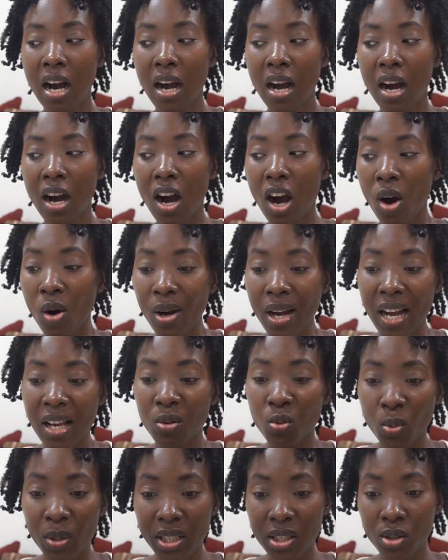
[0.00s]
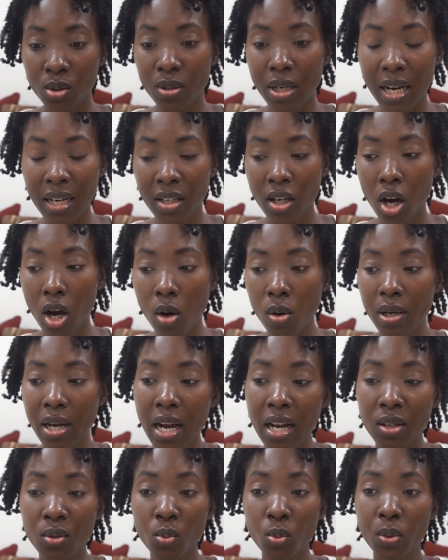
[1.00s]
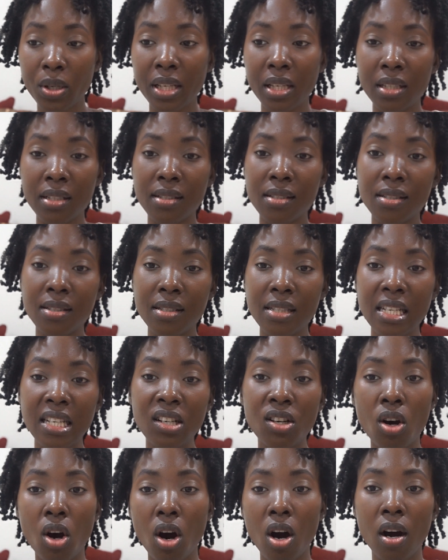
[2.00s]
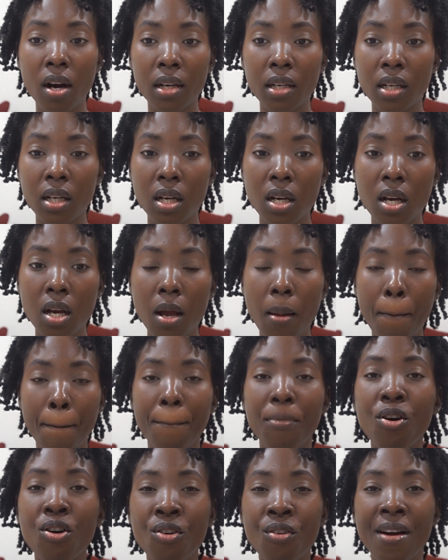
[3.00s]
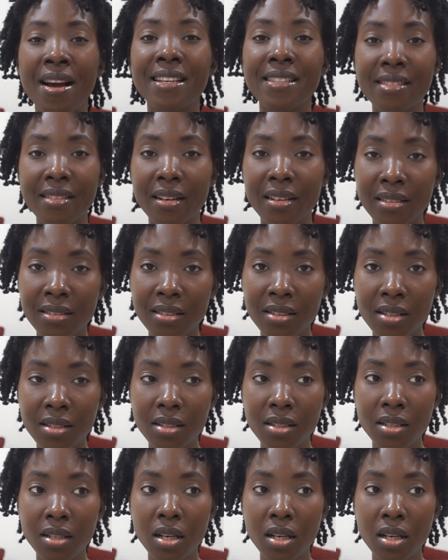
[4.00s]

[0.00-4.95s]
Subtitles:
how can we do that? How can we see God present